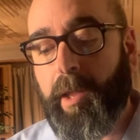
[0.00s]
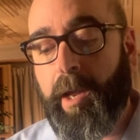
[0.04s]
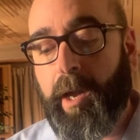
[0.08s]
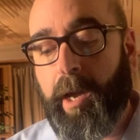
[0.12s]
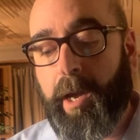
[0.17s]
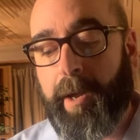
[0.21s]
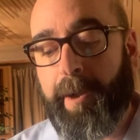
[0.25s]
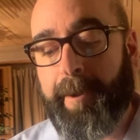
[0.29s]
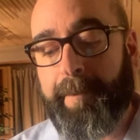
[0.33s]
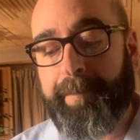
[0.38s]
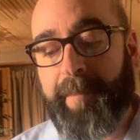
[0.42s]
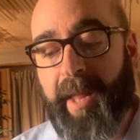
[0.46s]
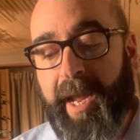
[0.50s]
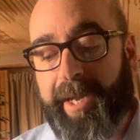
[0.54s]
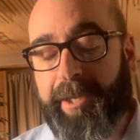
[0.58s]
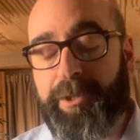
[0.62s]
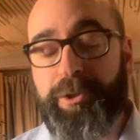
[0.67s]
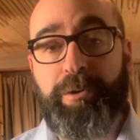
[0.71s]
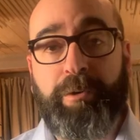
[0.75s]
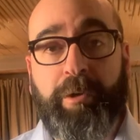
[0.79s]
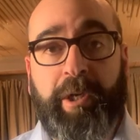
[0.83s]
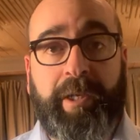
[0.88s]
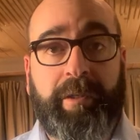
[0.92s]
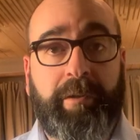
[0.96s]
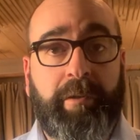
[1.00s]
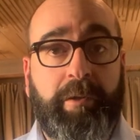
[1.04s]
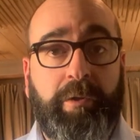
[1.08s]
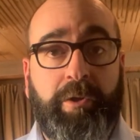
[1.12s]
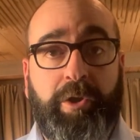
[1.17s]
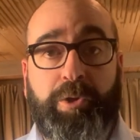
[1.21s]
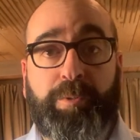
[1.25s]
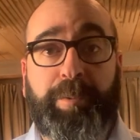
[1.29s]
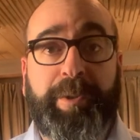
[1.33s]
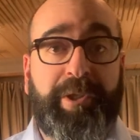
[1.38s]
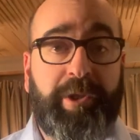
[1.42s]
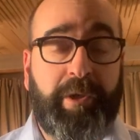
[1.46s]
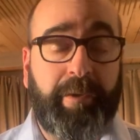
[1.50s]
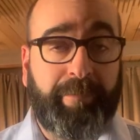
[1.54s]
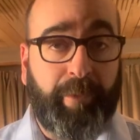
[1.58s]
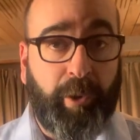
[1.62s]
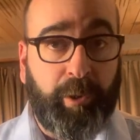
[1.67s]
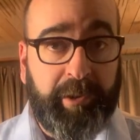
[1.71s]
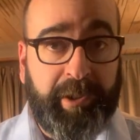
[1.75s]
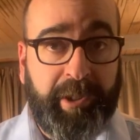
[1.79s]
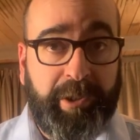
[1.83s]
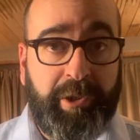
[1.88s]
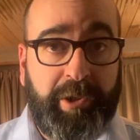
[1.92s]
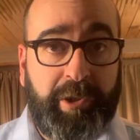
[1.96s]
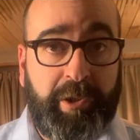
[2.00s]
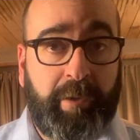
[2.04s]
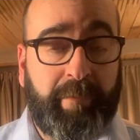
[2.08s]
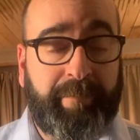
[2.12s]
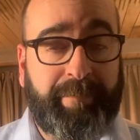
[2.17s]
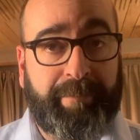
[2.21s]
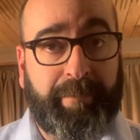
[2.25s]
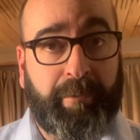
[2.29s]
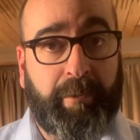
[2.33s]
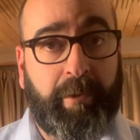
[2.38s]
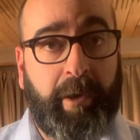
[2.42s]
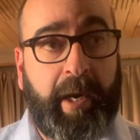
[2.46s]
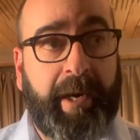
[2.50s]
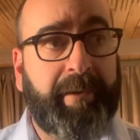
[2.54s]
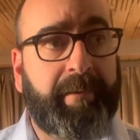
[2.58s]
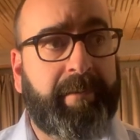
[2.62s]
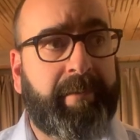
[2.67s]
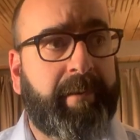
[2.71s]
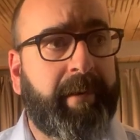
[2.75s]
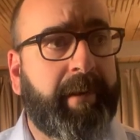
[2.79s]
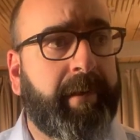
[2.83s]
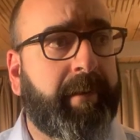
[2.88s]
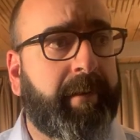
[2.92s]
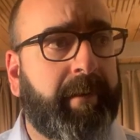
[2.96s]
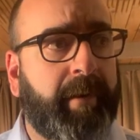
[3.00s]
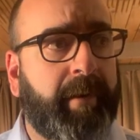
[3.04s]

Um, and you can switch the voltage for, I think,